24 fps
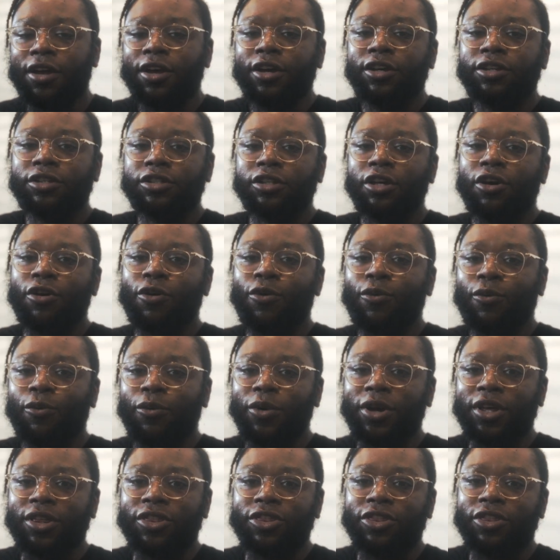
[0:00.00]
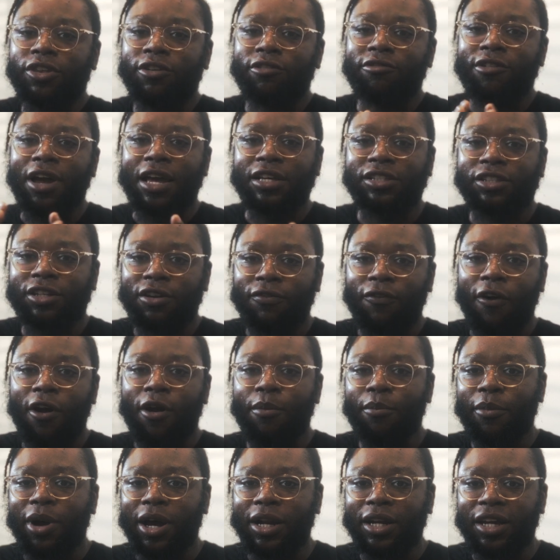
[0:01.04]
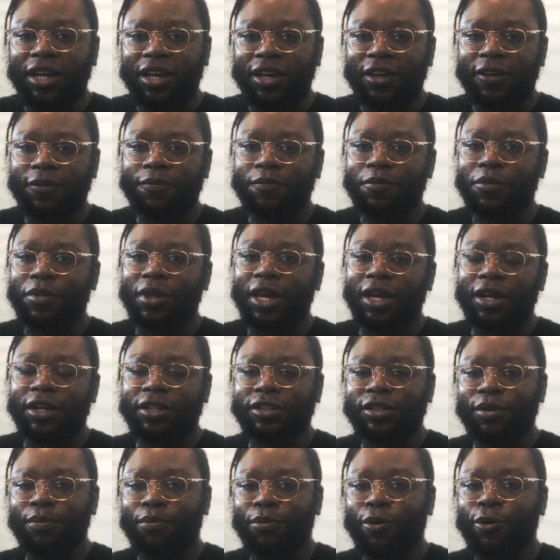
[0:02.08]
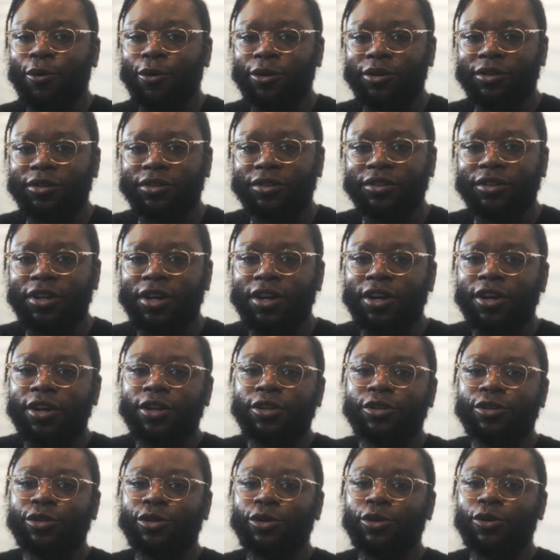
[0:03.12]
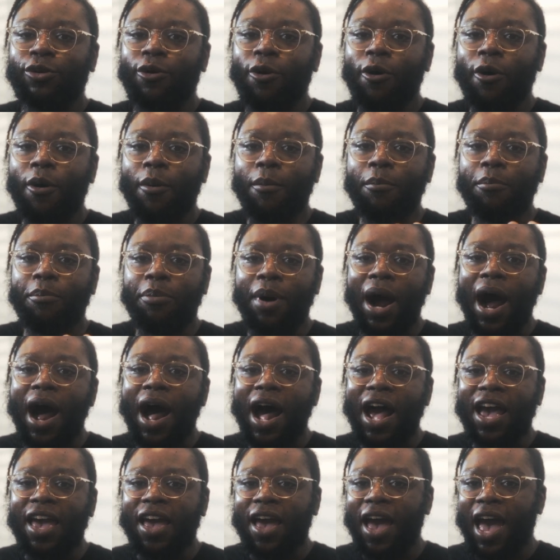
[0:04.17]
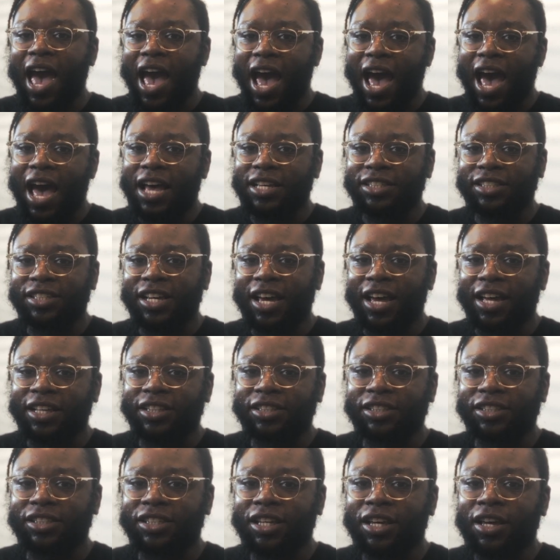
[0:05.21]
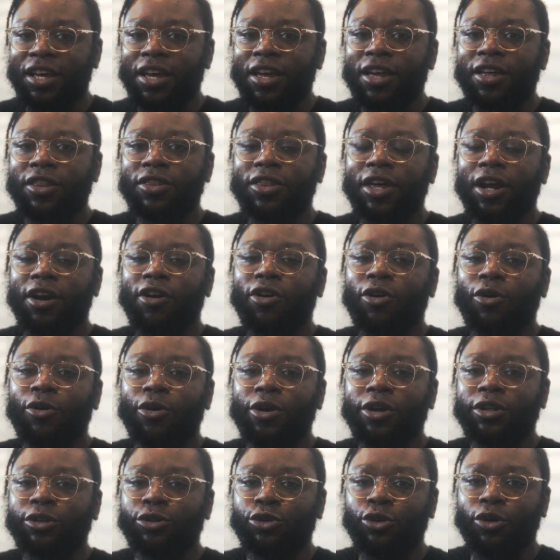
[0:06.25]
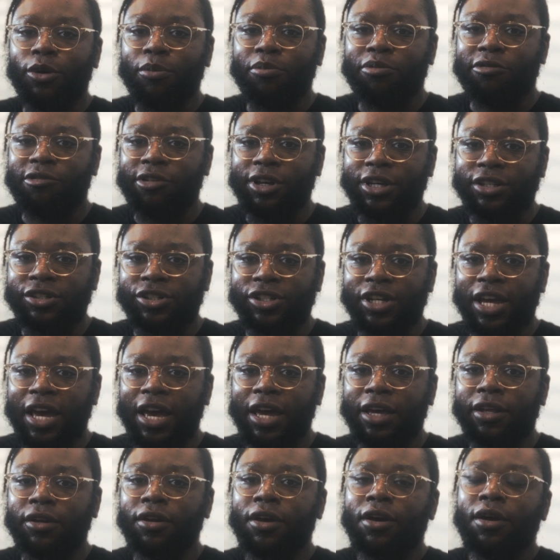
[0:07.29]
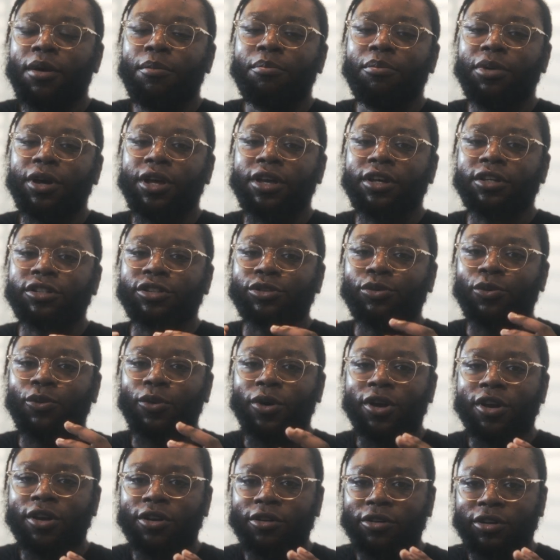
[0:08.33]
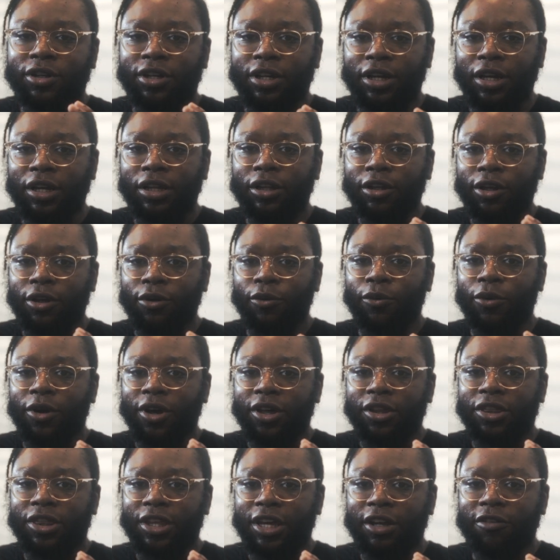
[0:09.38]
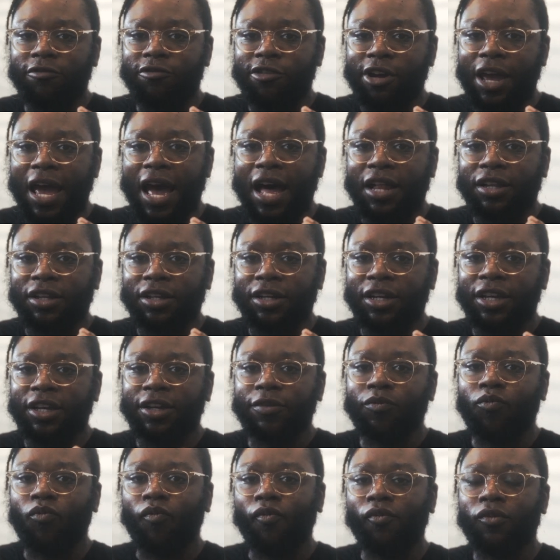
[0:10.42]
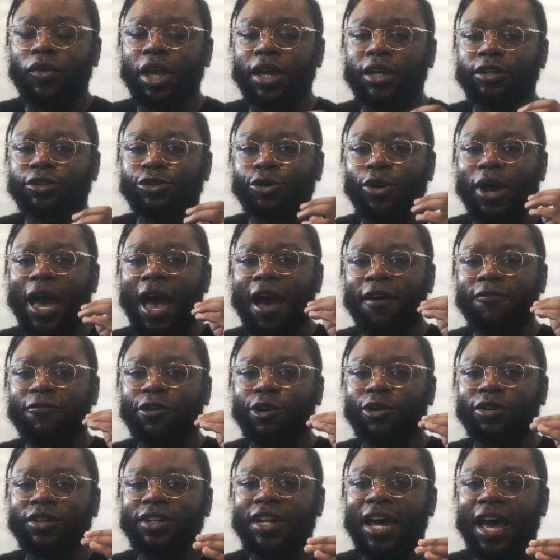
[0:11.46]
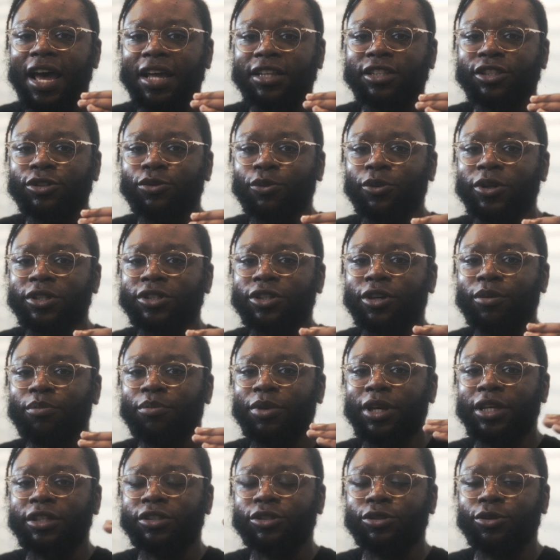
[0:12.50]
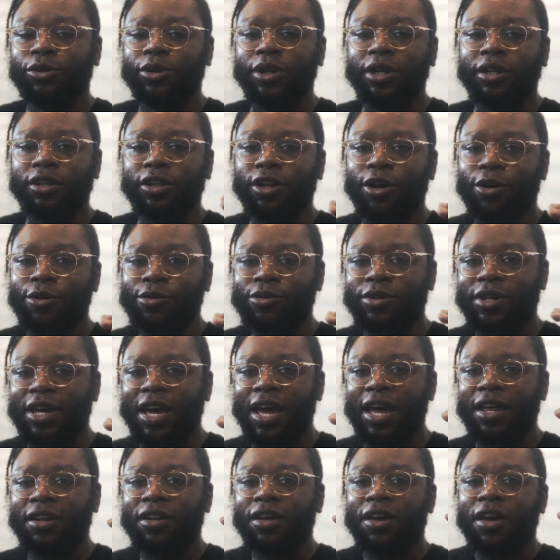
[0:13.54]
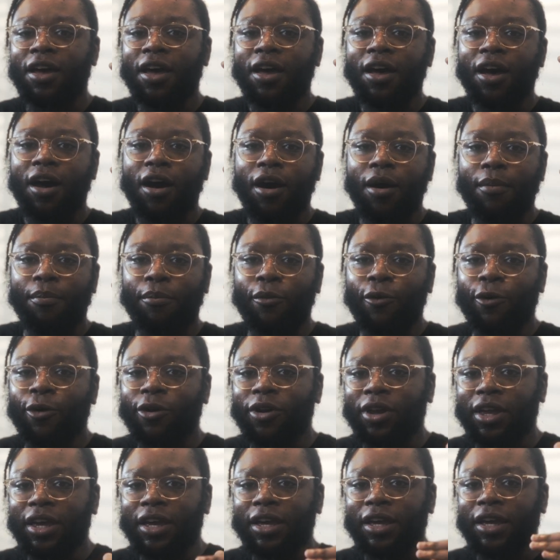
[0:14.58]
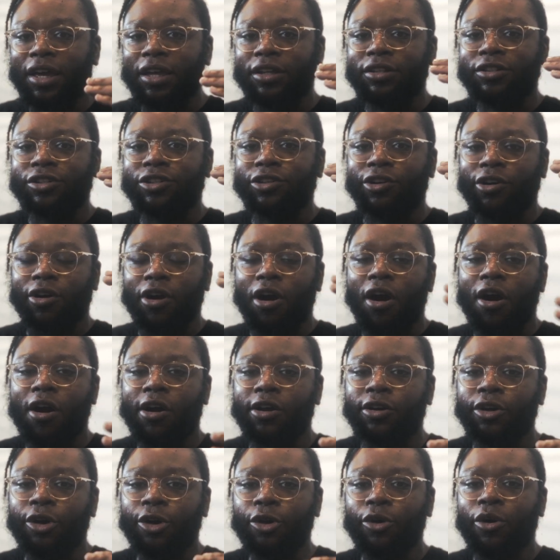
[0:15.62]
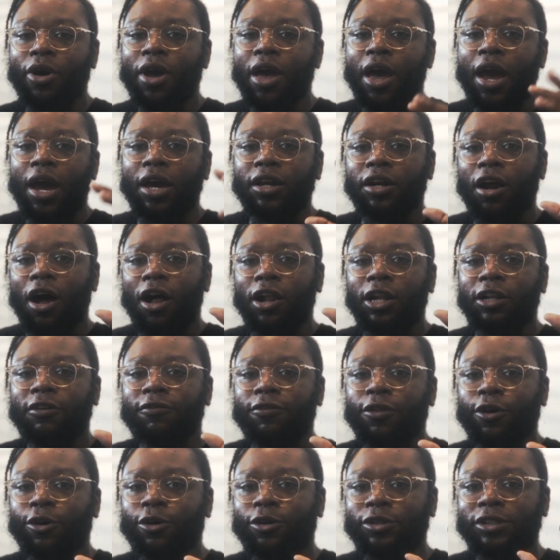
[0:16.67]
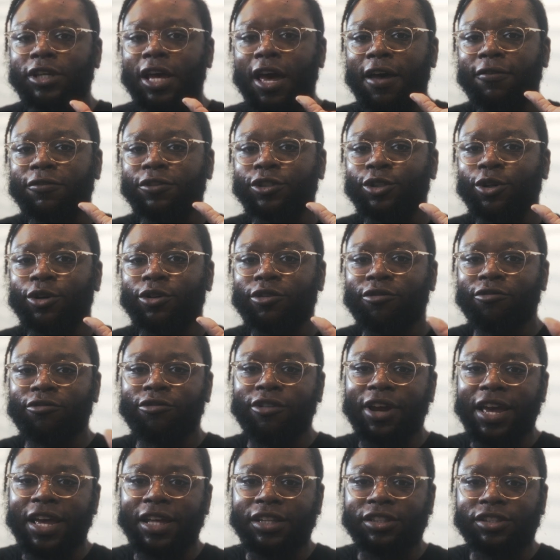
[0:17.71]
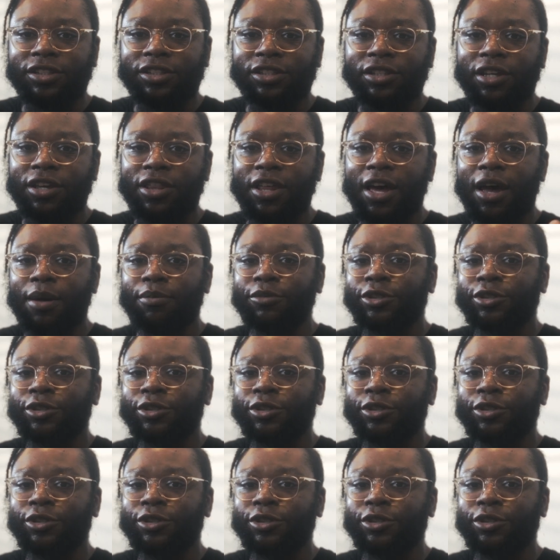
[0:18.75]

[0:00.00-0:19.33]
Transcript: So, with the rest of our money, it is important to buy assets that are going to appreciate because what you're dealing with in reality is you have your debts, which could be student loan debt, uh, mortgage, your car note, and all of those have certain rates to them.